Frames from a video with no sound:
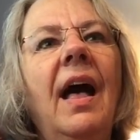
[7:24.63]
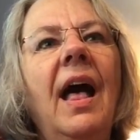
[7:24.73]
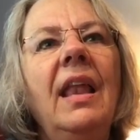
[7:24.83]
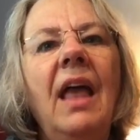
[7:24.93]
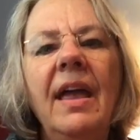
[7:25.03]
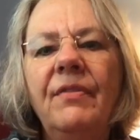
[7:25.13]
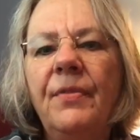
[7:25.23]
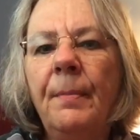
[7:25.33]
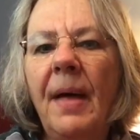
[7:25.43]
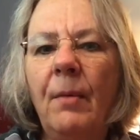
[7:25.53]
like
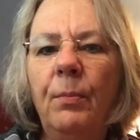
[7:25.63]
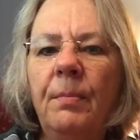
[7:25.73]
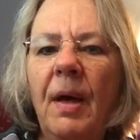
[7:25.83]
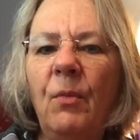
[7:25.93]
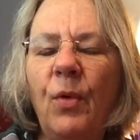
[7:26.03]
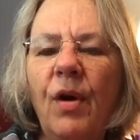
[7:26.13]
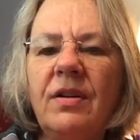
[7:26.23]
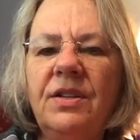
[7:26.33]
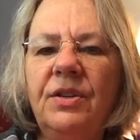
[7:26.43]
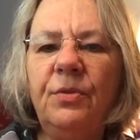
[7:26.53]
for my work
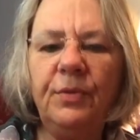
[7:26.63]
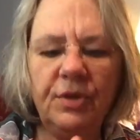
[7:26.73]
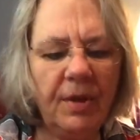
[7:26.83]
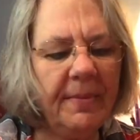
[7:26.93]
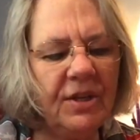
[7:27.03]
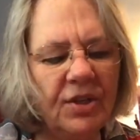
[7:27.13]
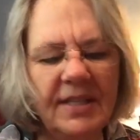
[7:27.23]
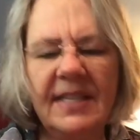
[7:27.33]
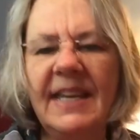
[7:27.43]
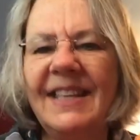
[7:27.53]
to, I mean,
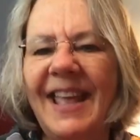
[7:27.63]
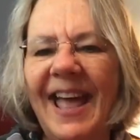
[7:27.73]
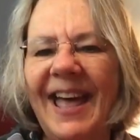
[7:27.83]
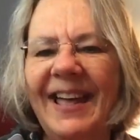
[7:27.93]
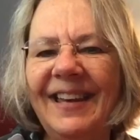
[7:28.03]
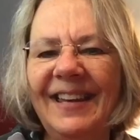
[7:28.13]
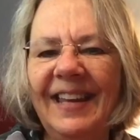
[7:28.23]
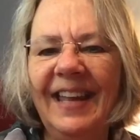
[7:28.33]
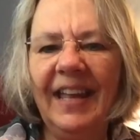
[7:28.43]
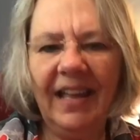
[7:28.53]
just seeing that,
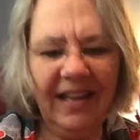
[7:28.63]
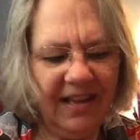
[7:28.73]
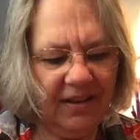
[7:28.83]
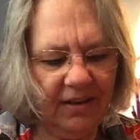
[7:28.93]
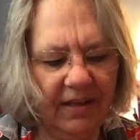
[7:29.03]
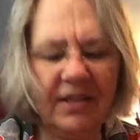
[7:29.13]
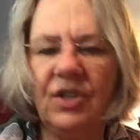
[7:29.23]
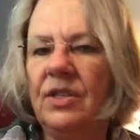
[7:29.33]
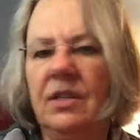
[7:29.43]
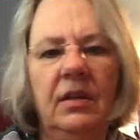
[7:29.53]

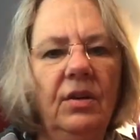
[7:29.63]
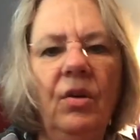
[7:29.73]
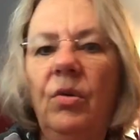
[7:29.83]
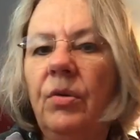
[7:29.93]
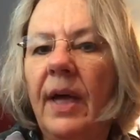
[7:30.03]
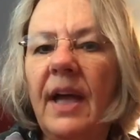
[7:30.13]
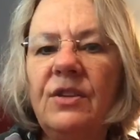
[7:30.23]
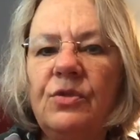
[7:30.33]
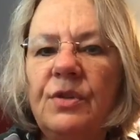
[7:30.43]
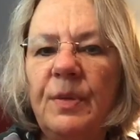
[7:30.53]
it's just a little
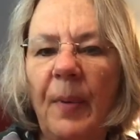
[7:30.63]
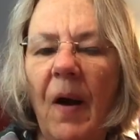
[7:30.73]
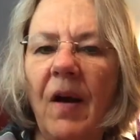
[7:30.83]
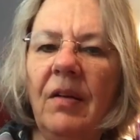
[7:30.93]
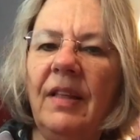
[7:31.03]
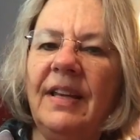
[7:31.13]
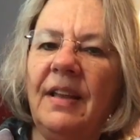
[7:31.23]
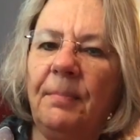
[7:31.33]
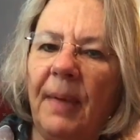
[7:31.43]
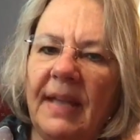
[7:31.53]
extra sparkle, and
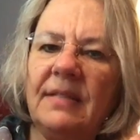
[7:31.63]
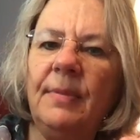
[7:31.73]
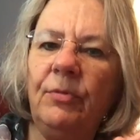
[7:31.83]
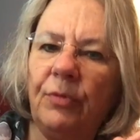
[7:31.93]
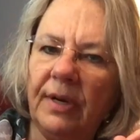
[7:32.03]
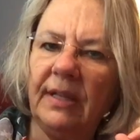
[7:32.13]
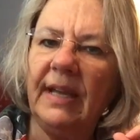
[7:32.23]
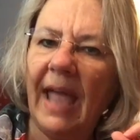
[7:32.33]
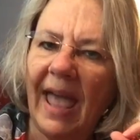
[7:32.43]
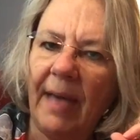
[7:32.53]
it makes me
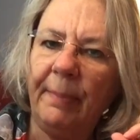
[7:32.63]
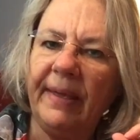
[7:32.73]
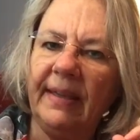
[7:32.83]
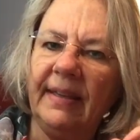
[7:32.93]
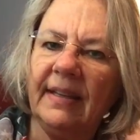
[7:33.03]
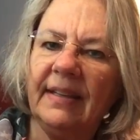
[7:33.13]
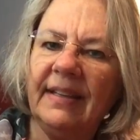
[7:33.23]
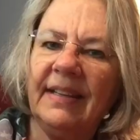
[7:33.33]
really happy.